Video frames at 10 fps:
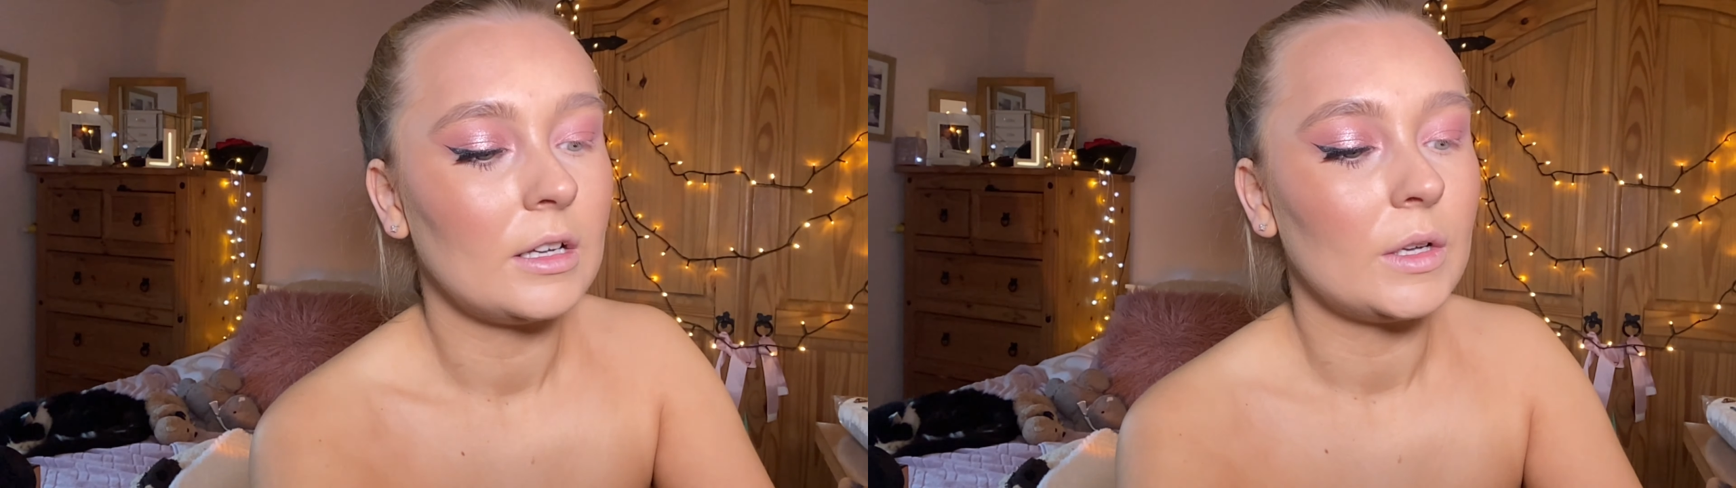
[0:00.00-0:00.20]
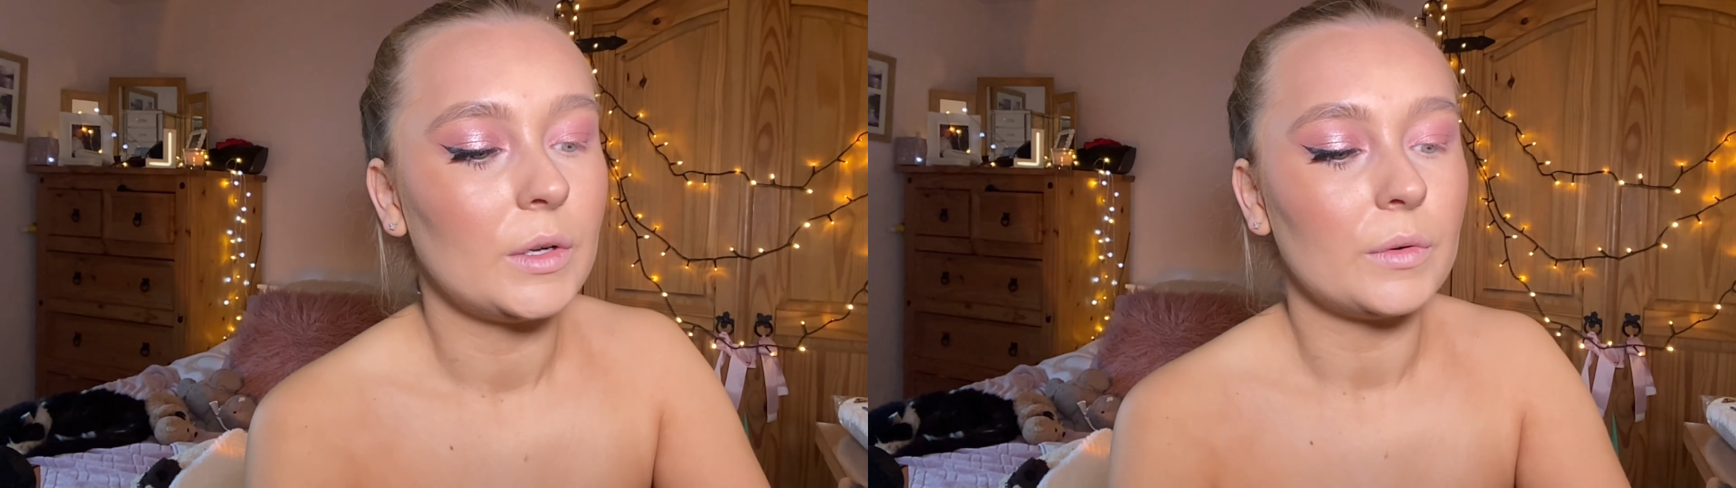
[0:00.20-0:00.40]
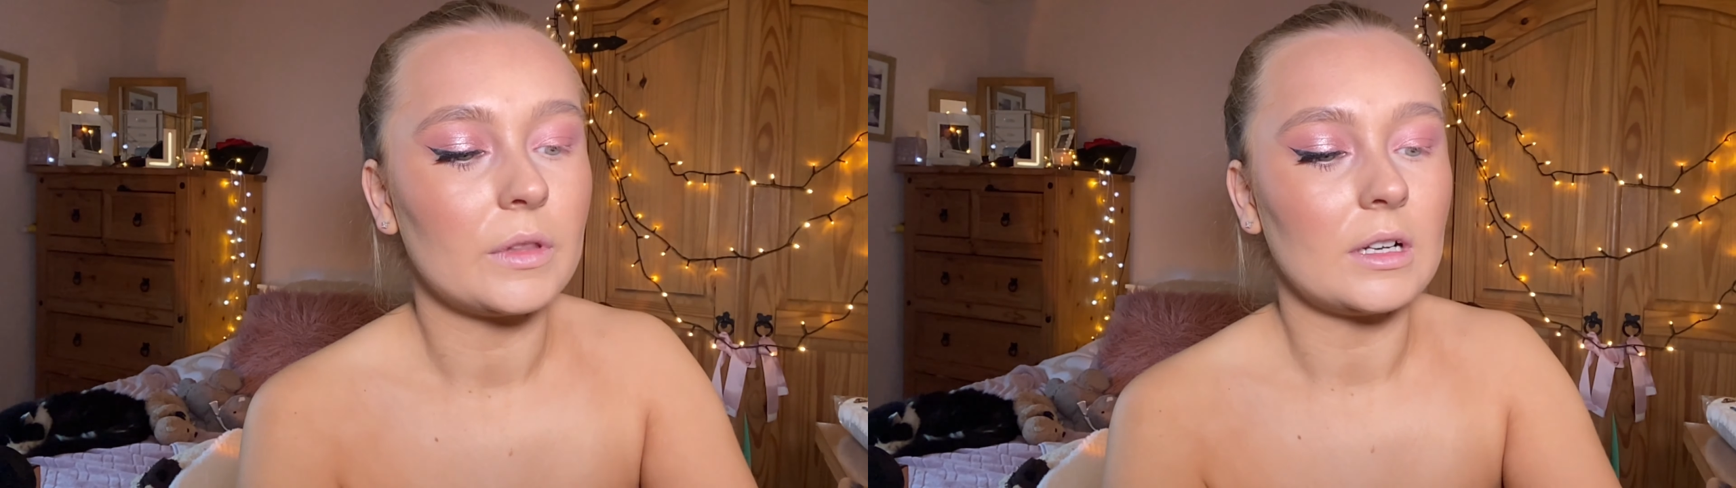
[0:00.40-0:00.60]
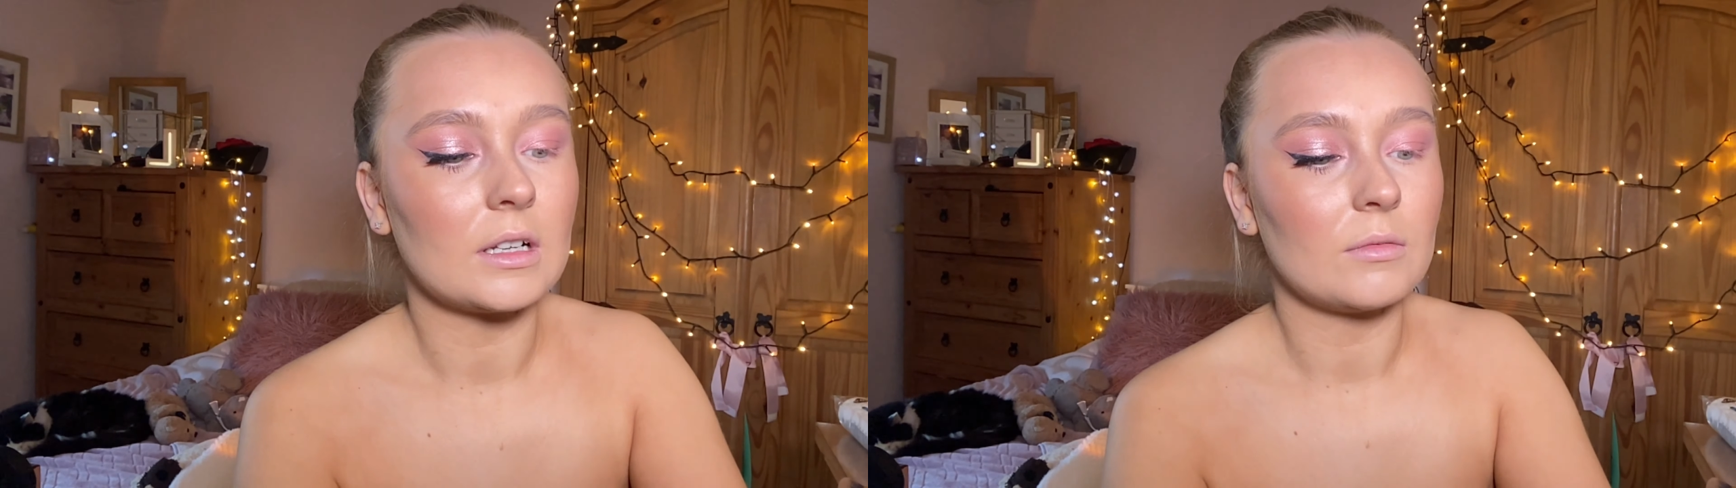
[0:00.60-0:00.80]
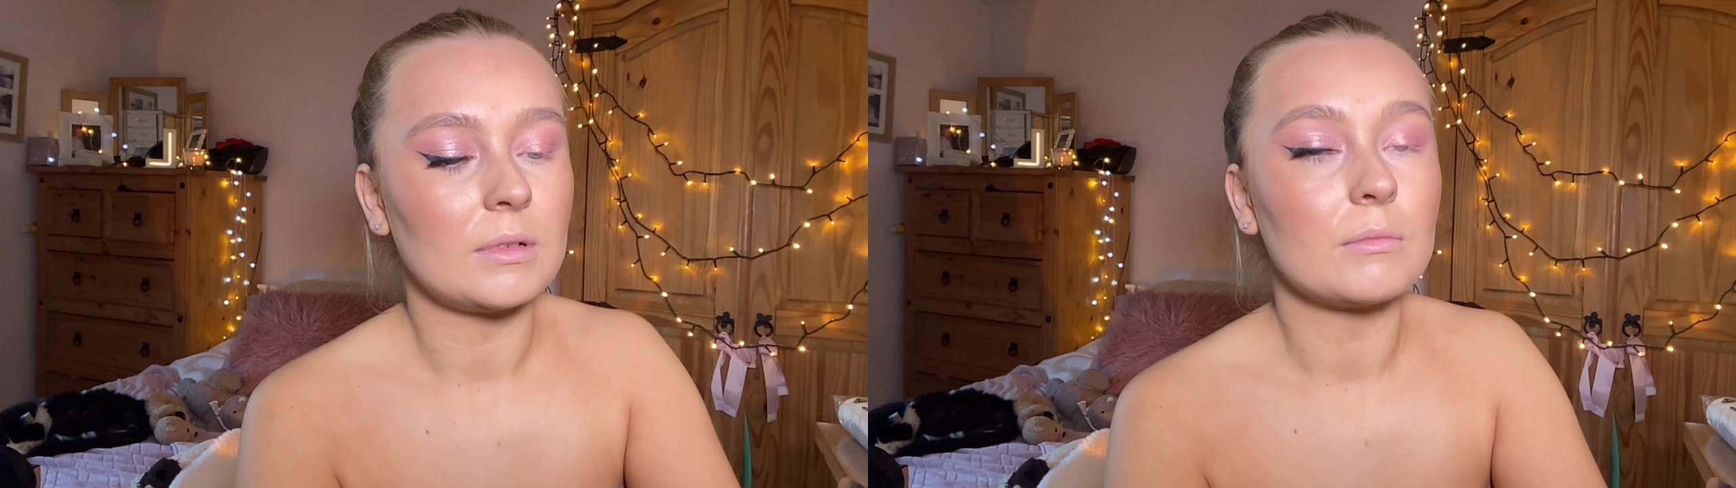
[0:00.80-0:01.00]
with a little
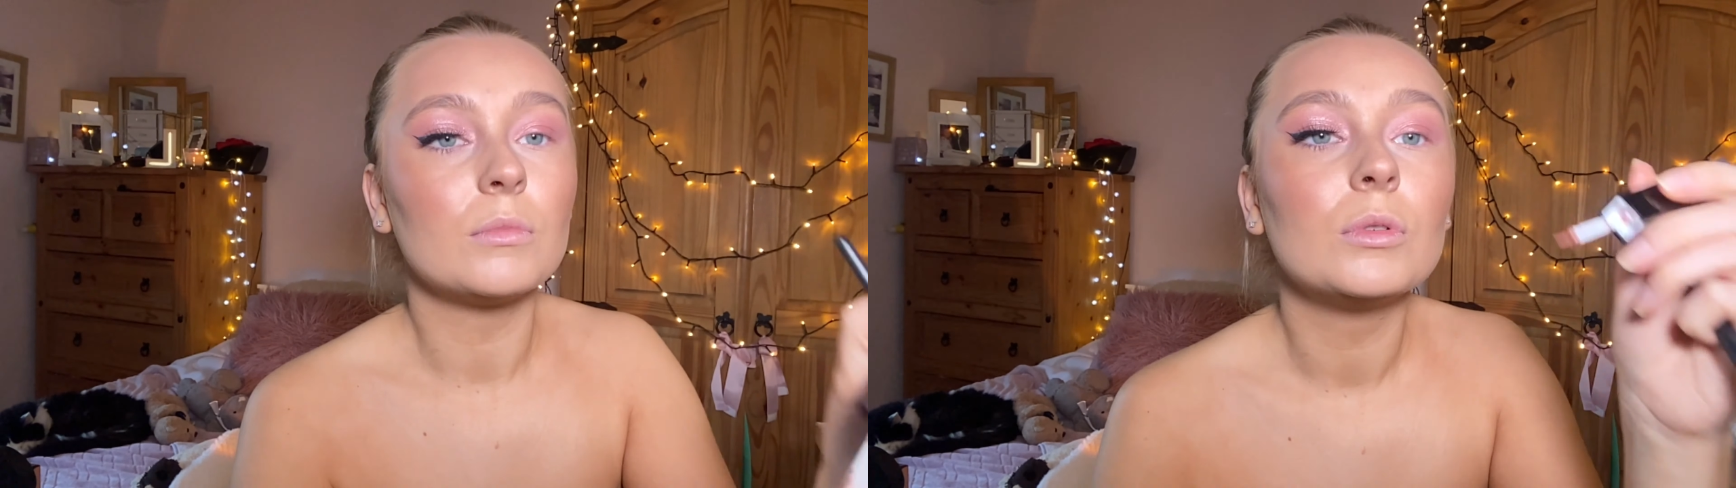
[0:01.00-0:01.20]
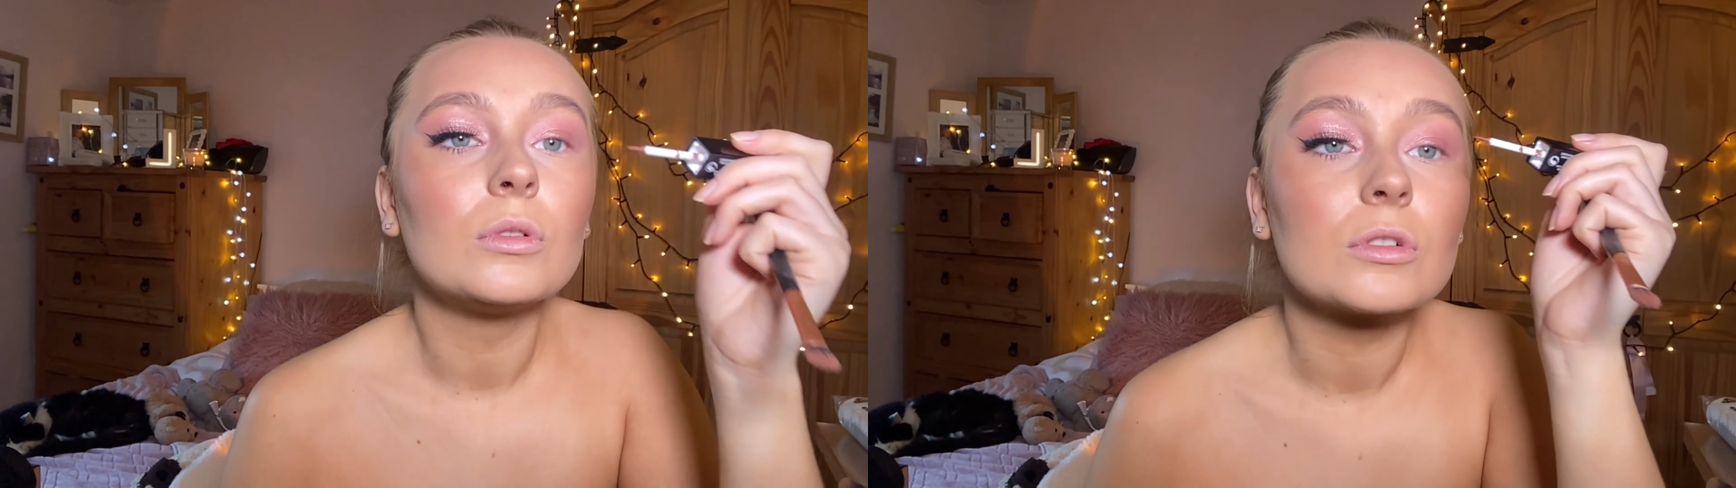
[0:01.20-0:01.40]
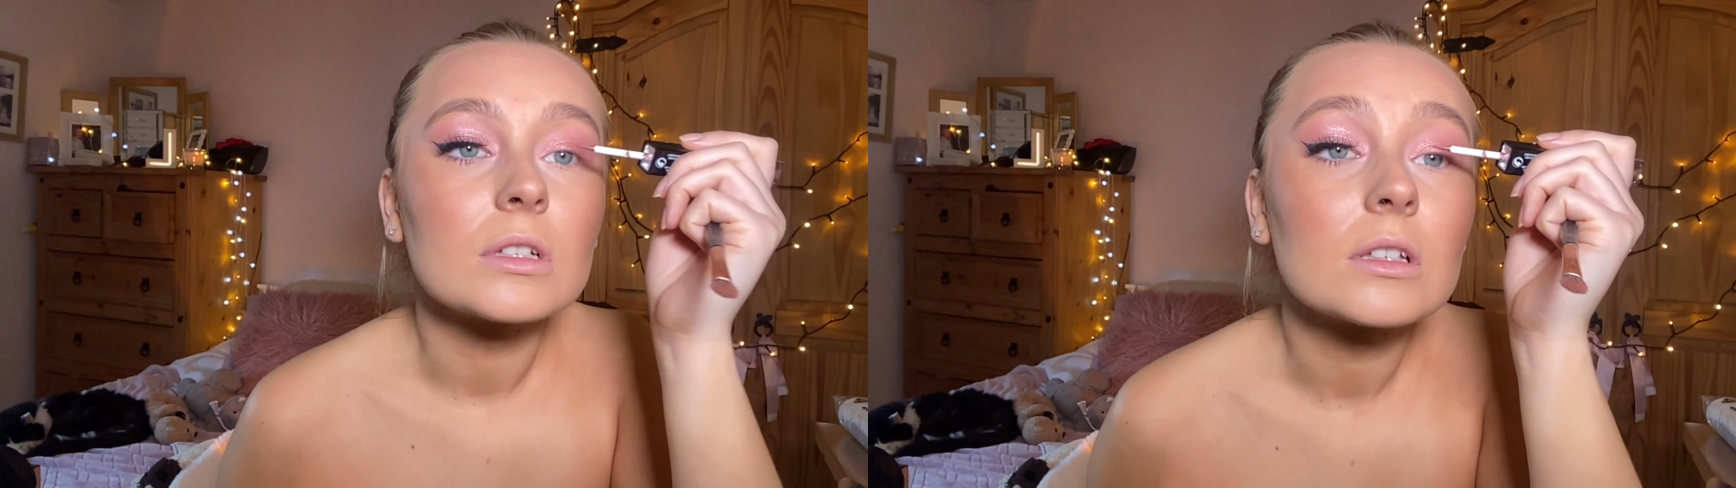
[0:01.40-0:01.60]
bit more just